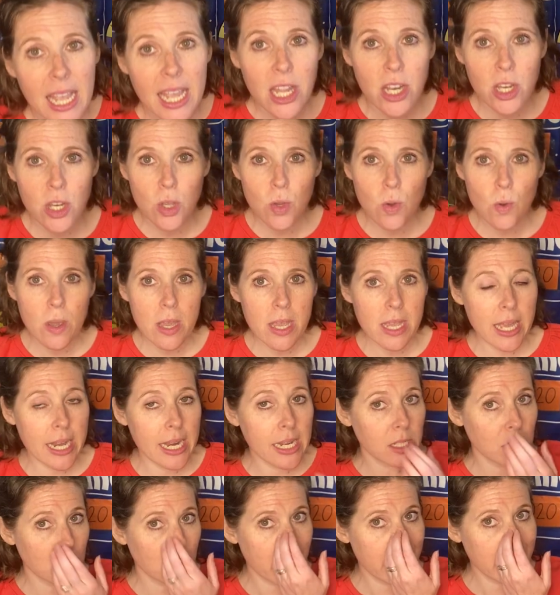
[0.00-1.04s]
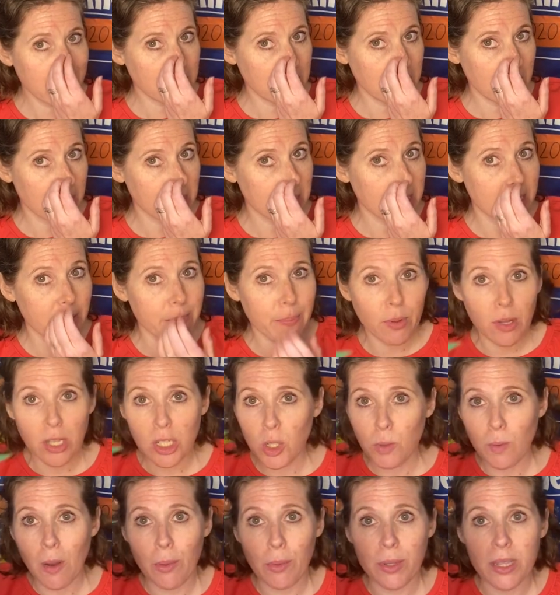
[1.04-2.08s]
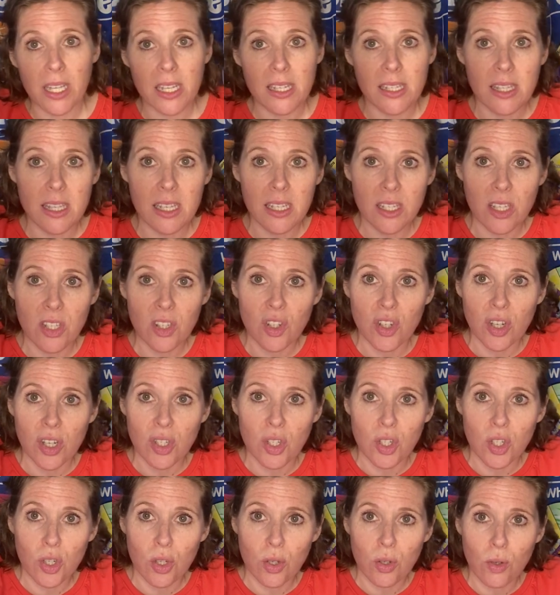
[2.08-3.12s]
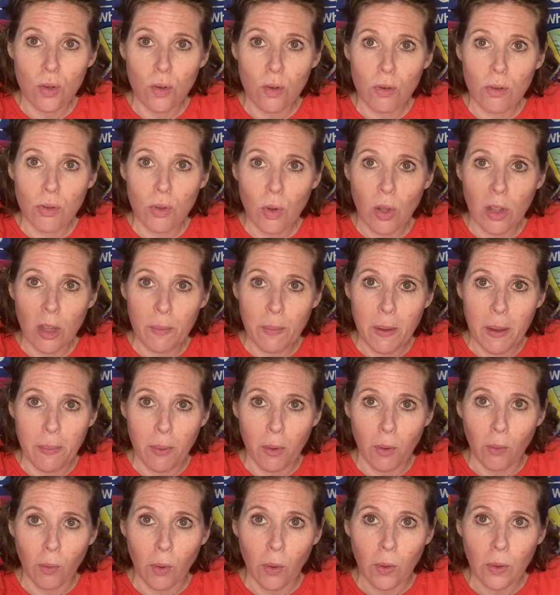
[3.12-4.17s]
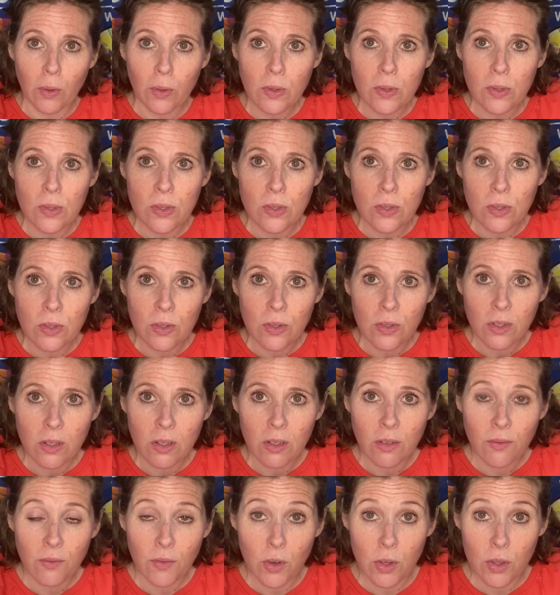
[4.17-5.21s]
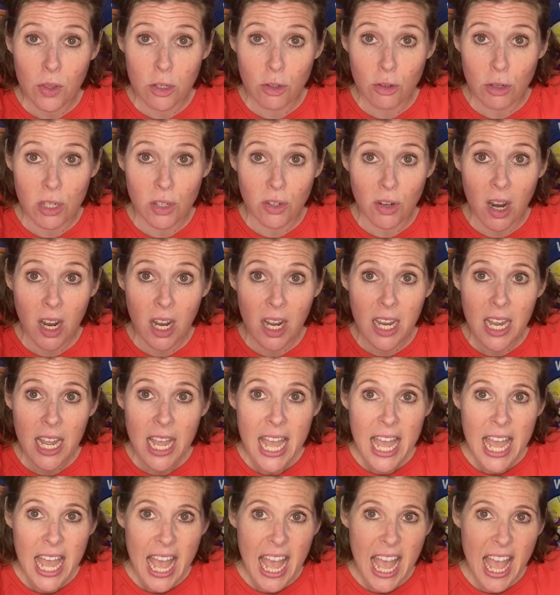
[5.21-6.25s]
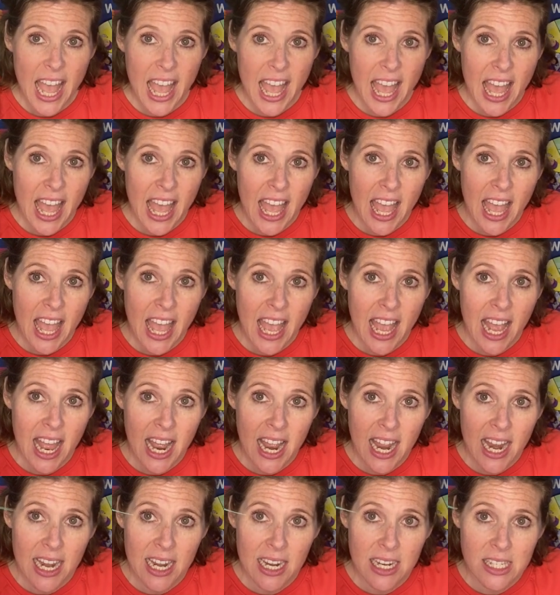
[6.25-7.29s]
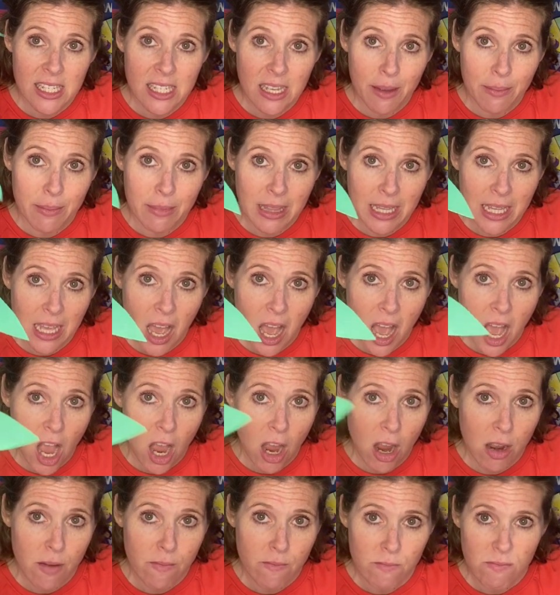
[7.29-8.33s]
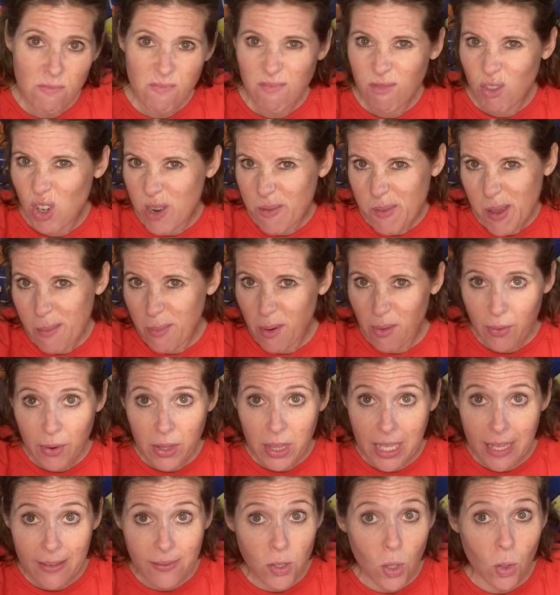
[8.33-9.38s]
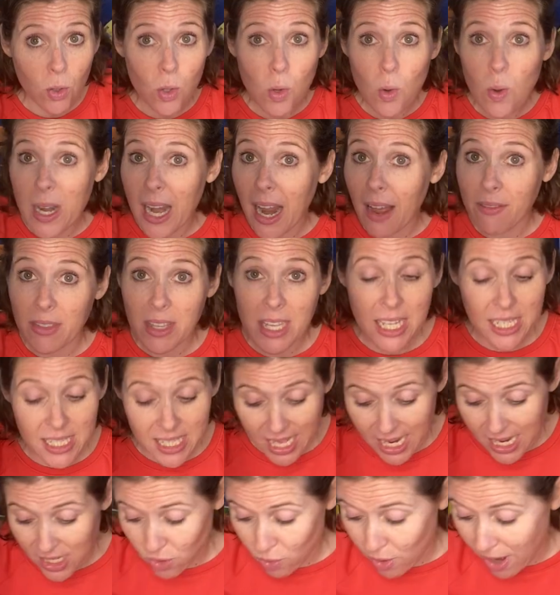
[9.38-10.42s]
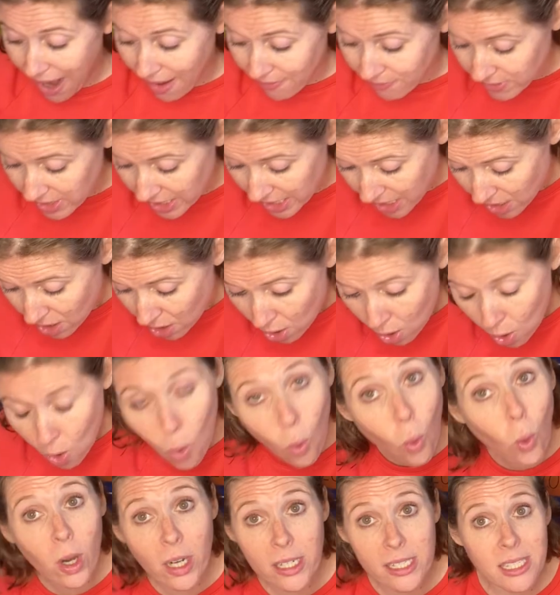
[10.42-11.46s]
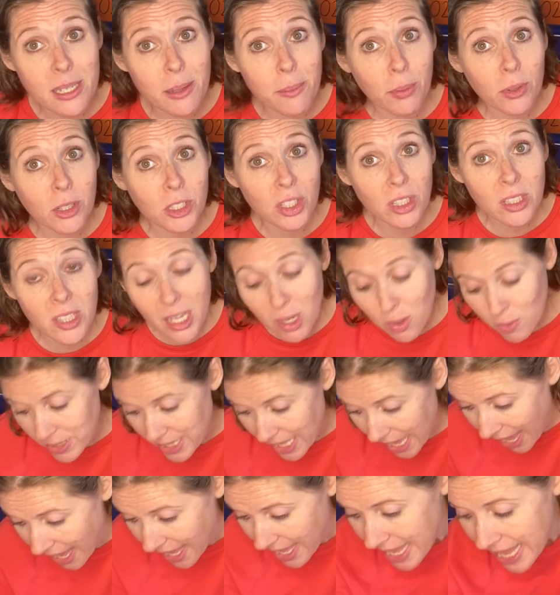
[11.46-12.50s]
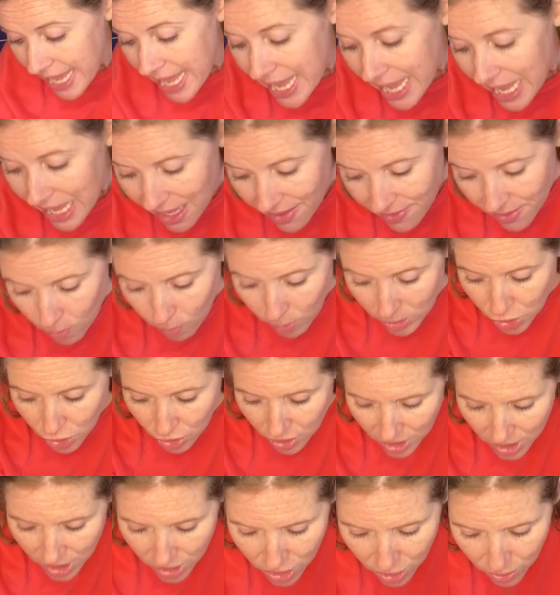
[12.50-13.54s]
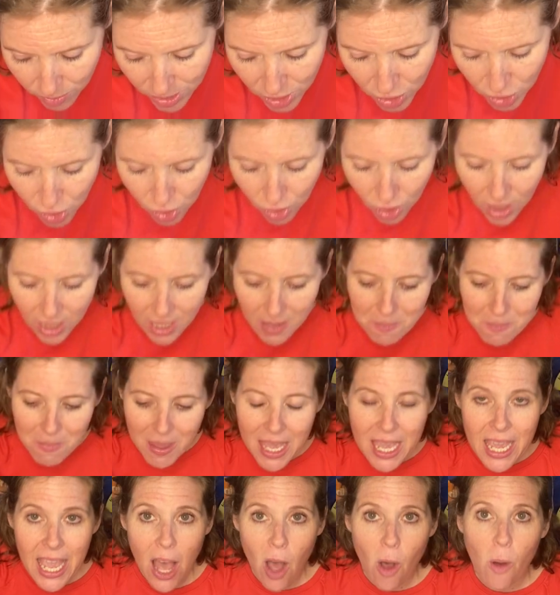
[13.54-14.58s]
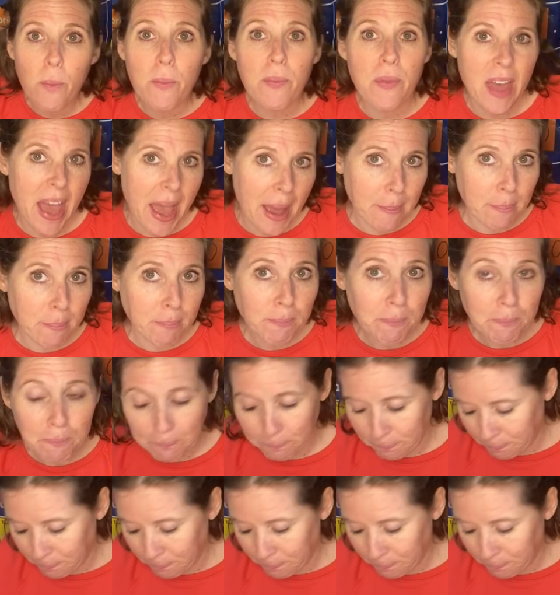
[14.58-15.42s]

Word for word: And you can get as crazy or as simple as you want with this. This is just two toilet paper rolls for the tree trunk and some uh, green paper for leaves. So you can have the kids get as crafty or as simple as you'd like with that. And then what you're gonna do is you're gonna make, help them.